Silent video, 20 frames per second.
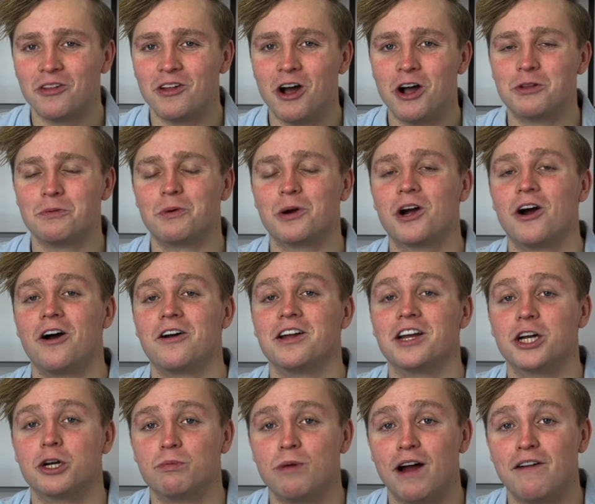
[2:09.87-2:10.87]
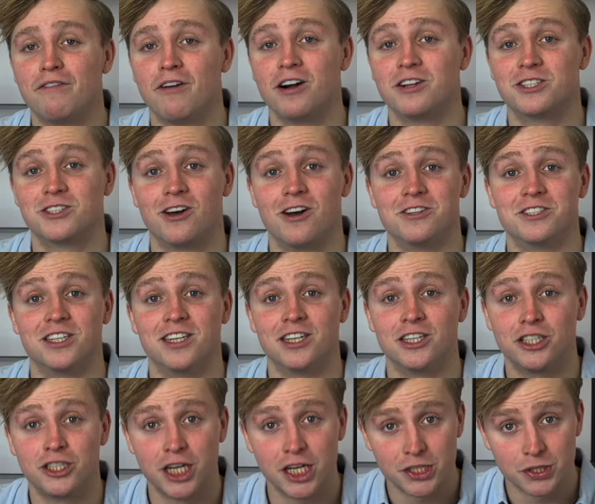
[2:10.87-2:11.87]
note regarding graphite sizing
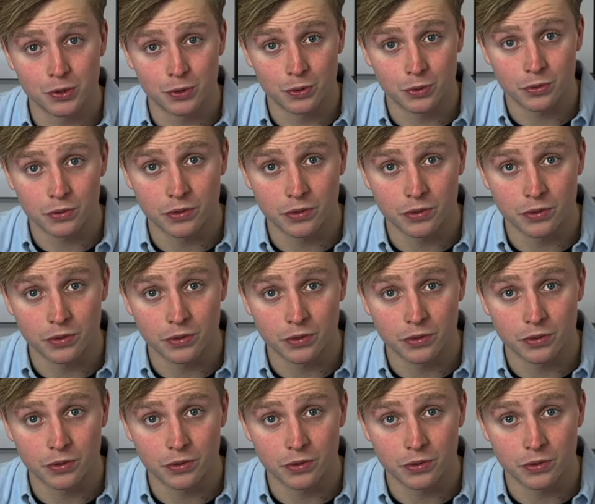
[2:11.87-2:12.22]
chisel